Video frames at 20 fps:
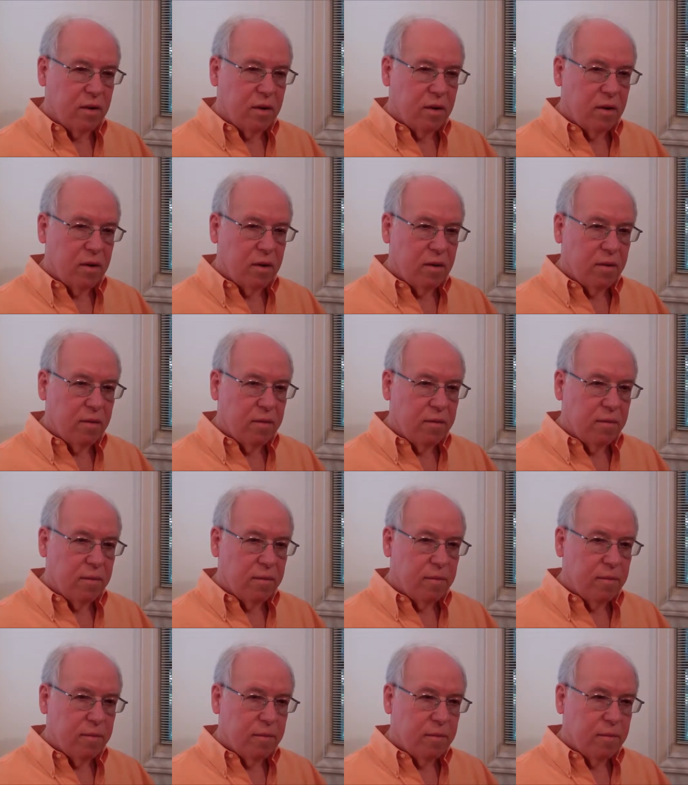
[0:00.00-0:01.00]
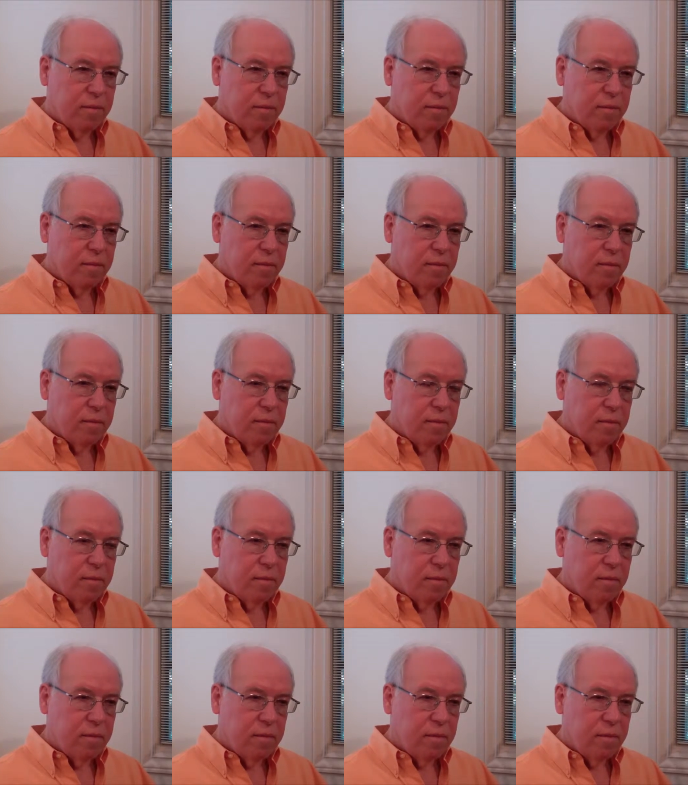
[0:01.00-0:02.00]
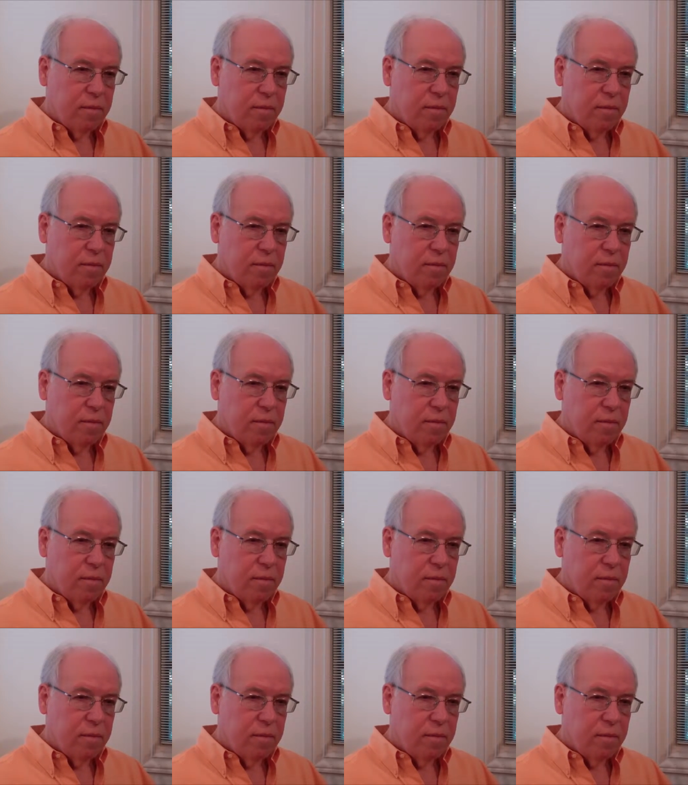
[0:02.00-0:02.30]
No one is speaking in this clip.